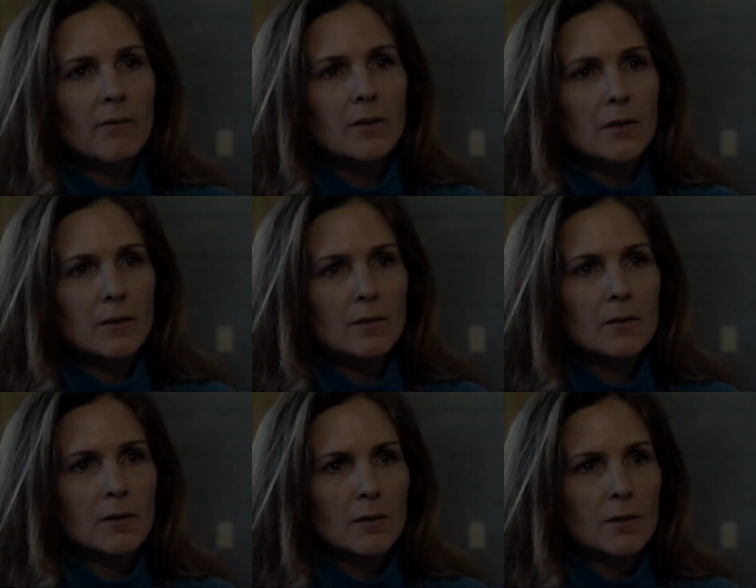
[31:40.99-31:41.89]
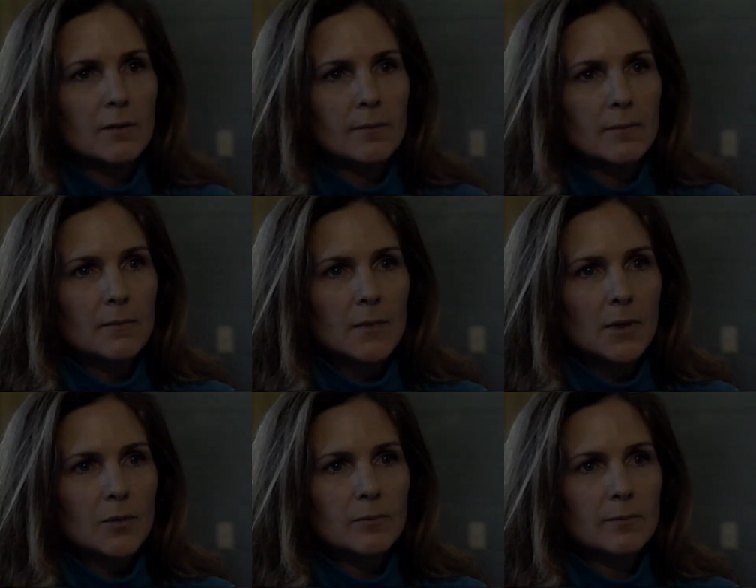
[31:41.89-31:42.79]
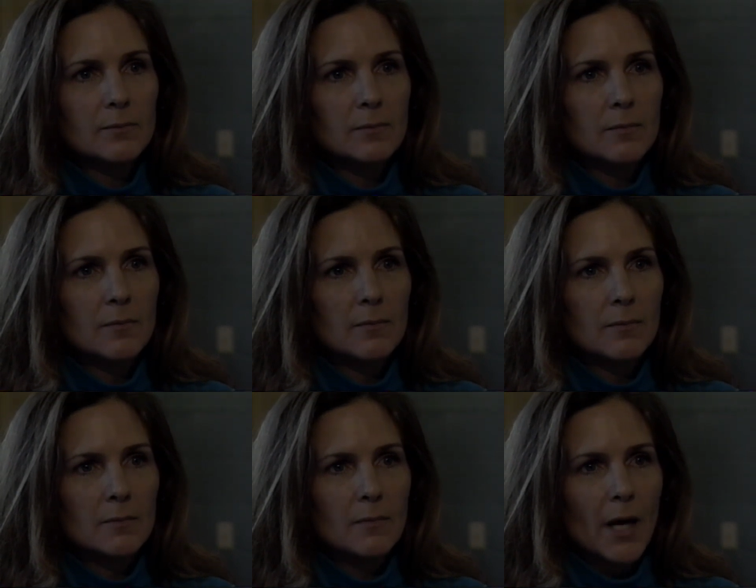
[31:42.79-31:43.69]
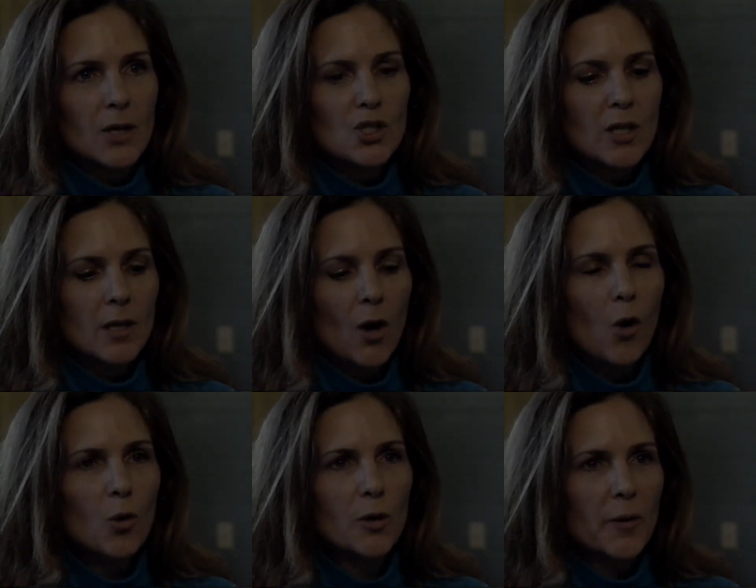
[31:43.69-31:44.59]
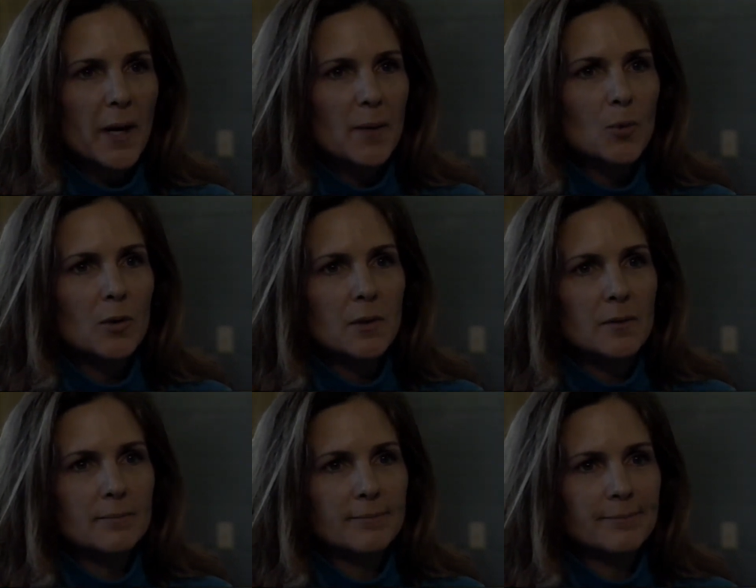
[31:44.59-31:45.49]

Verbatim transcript: have to, you know, actually hold their animal.